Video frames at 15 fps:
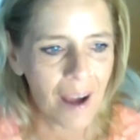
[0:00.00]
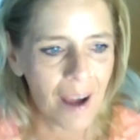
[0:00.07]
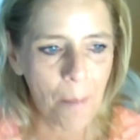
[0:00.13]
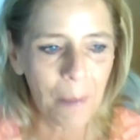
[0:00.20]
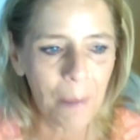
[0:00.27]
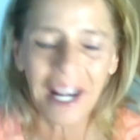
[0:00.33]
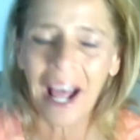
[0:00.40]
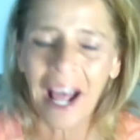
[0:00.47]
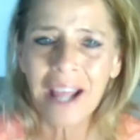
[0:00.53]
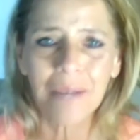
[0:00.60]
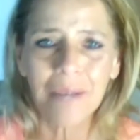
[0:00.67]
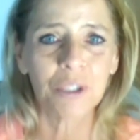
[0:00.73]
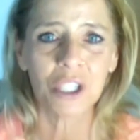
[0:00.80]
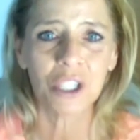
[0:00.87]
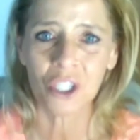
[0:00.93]
But I
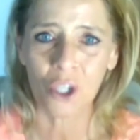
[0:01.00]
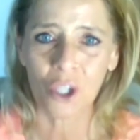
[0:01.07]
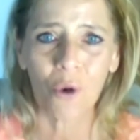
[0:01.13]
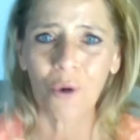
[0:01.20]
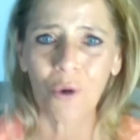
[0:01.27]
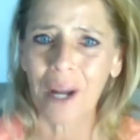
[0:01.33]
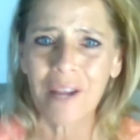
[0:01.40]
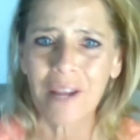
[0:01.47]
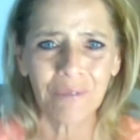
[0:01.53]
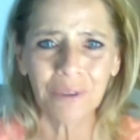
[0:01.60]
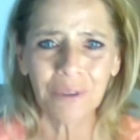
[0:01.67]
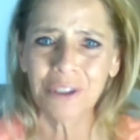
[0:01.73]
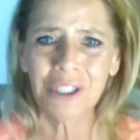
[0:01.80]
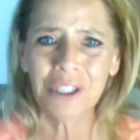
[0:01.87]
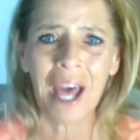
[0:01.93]
am just so
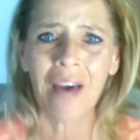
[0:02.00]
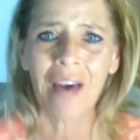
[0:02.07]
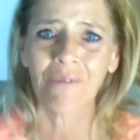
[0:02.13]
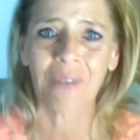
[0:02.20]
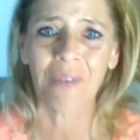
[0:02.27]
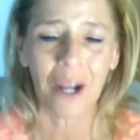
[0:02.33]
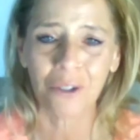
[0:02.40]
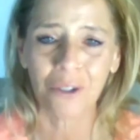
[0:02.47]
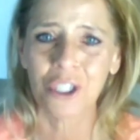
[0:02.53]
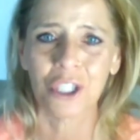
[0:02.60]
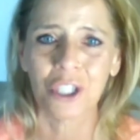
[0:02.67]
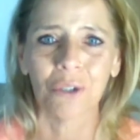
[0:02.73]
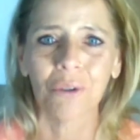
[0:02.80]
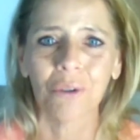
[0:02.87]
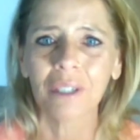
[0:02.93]
grateful to have found
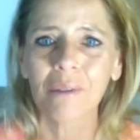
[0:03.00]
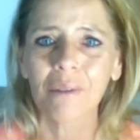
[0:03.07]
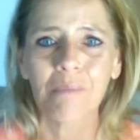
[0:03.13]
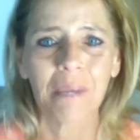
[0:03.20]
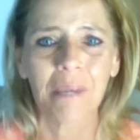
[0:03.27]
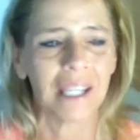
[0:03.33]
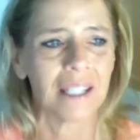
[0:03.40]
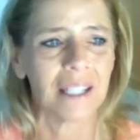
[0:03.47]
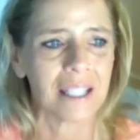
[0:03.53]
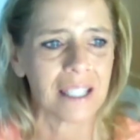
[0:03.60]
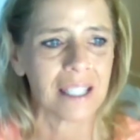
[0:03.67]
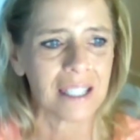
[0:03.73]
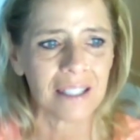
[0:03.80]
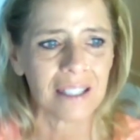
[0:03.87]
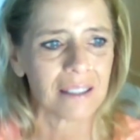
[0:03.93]
you
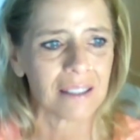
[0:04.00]
because